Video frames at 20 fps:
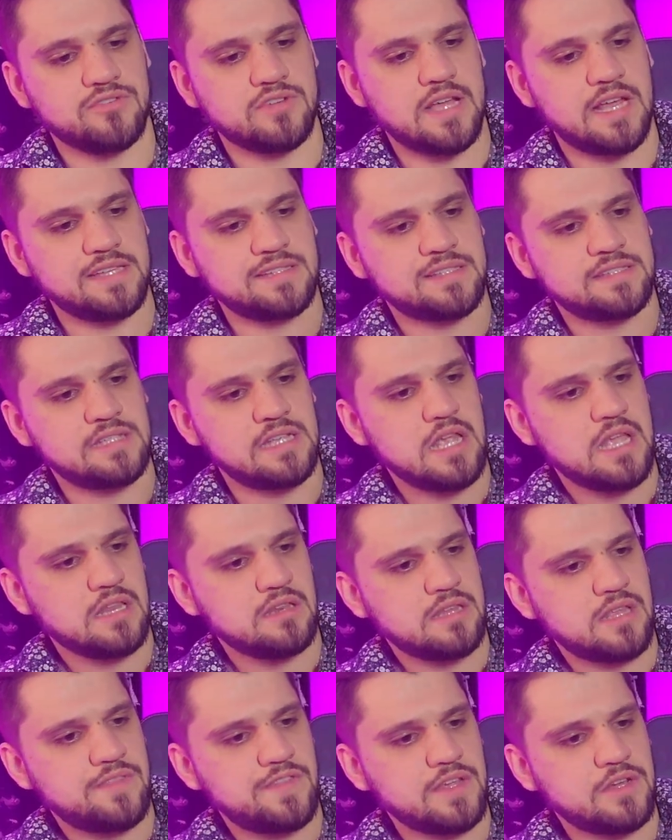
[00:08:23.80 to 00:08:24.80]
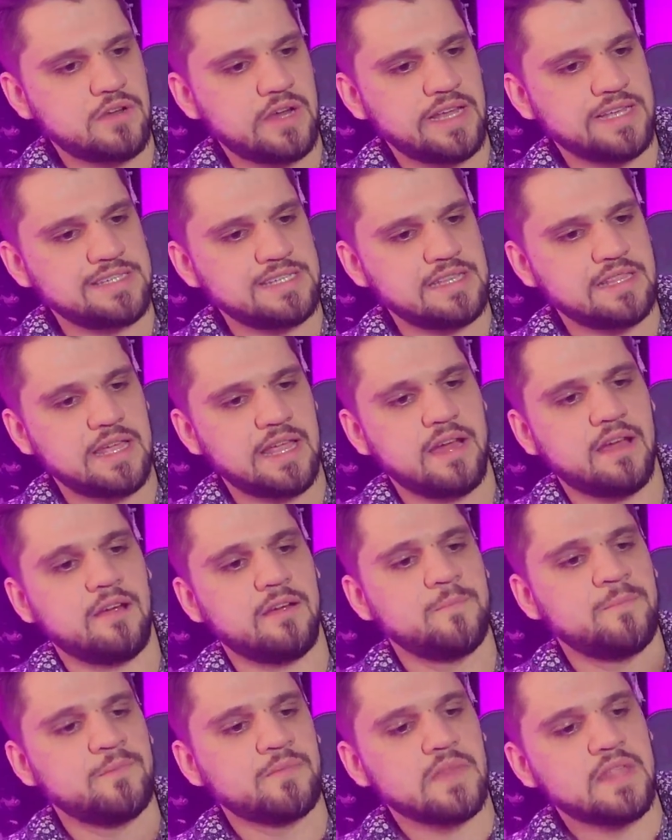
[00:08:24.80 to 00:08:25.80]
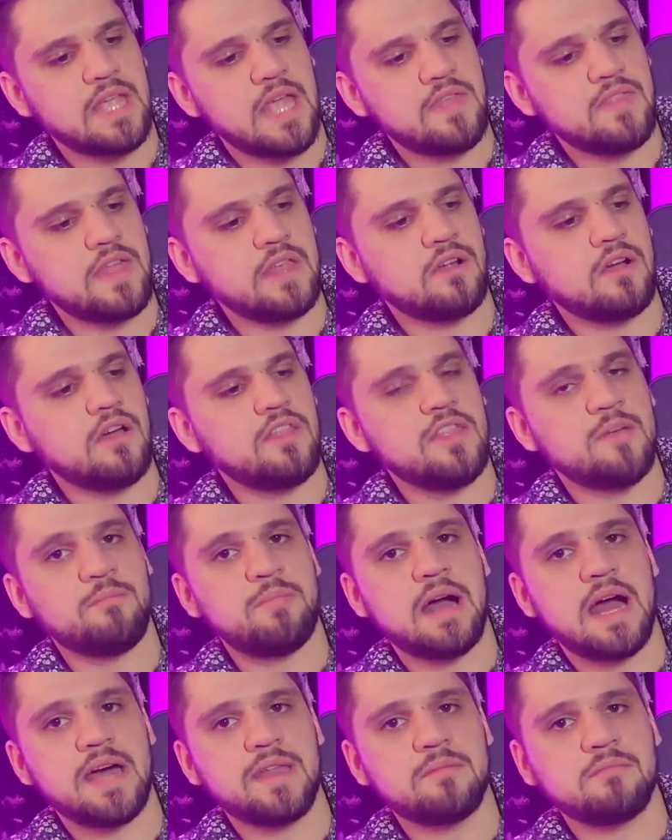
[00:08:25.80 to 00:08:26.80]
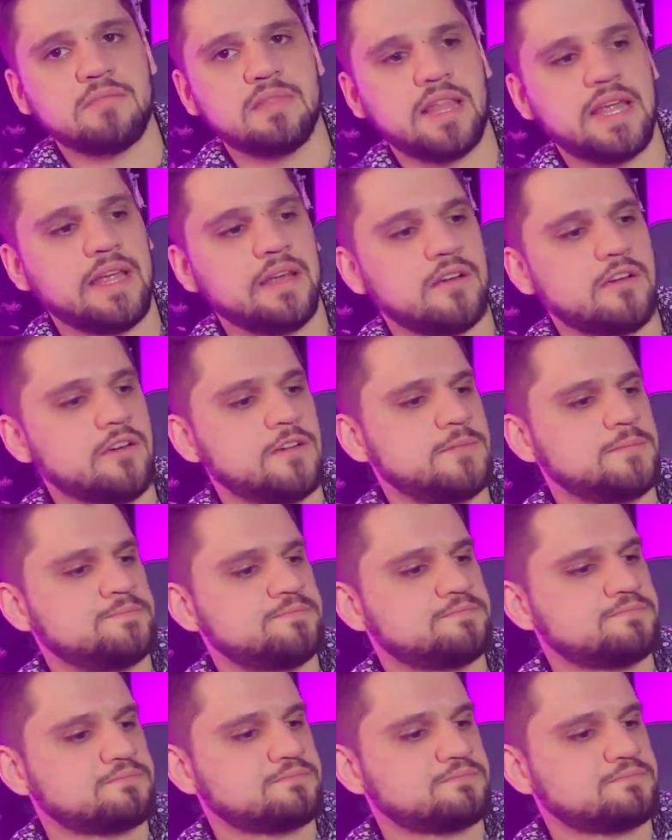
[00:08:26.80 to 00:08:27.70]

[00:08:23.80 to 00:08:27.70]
dress. Nothing crazy there. And then on the bottom layer layer,